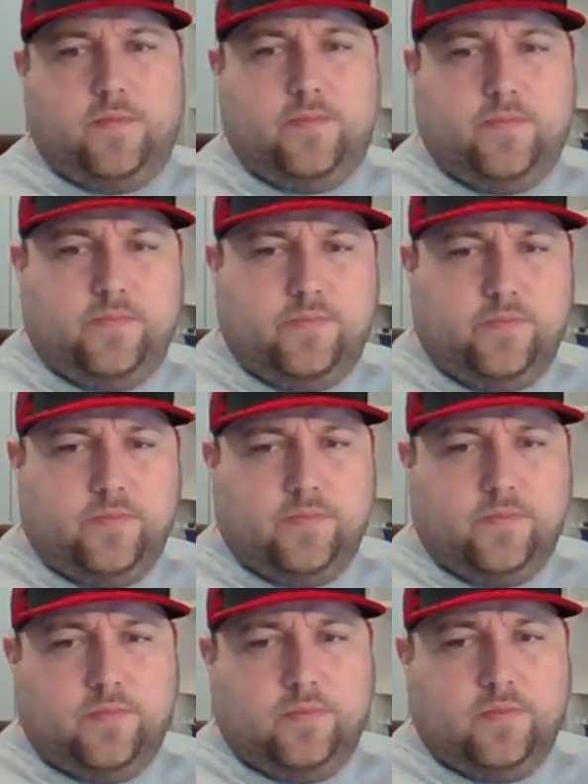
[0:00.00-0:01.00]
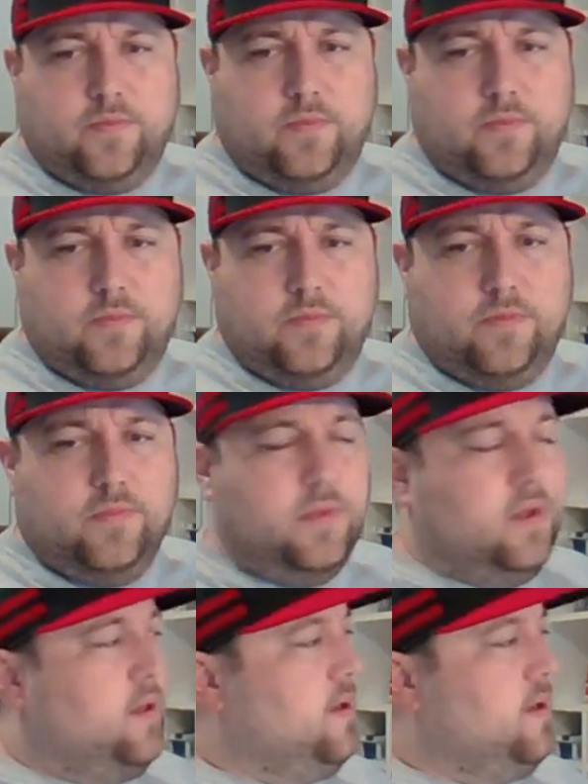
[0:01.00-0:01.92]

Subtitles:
Nothing is said.